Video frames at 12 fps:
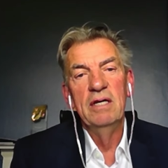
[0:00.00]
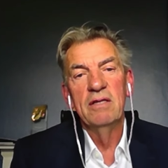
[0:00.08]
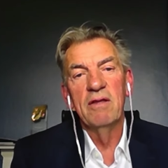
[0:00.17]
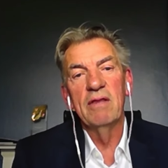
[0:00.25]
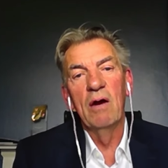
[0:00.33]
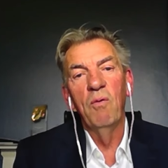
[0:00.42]

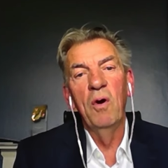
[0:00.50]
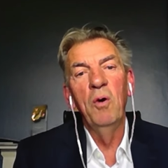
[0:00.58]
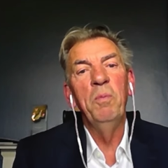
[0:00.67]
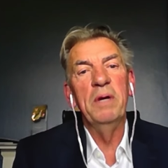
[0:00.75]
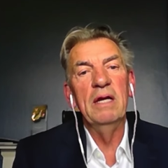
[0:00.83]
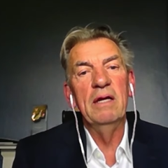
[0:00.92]
that there
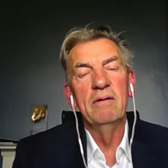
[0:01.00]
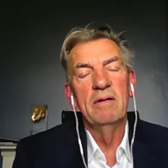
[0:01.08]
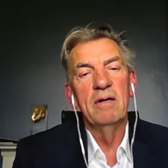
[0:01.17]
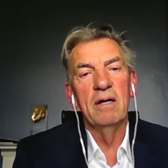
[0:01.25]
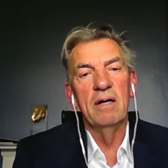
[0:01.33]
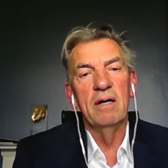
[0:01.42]
will be
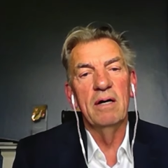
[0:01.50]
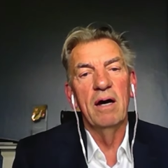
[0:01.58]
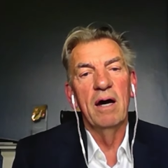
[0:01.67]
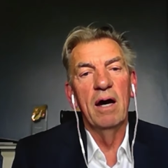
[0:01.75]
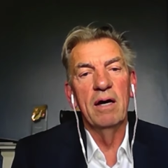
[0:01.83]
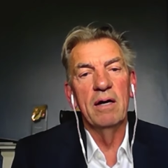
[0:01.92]

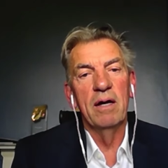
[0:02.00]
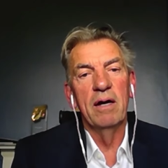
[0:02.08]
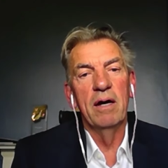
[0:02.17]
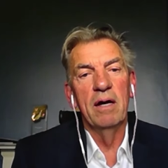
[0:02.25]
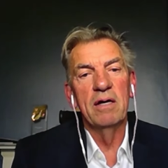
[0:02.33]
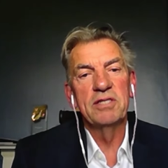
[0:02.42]
uh,
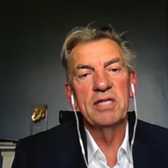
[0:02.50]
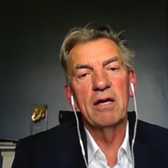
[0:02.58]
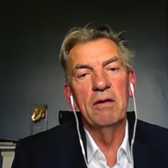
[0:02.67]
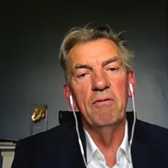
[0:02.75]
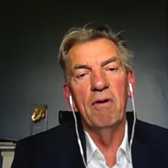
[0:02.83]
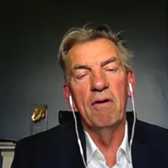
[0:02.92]
a, a,
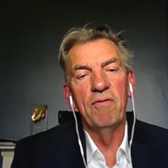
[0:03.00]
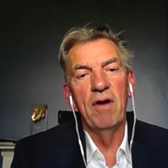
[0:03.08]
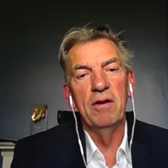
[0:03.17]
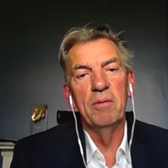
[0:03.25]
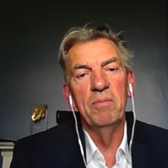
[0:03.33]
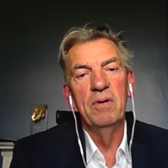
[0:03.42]
second
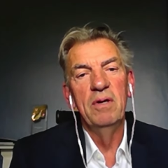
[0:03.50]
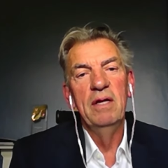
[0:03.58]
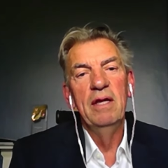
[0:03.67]
referendum,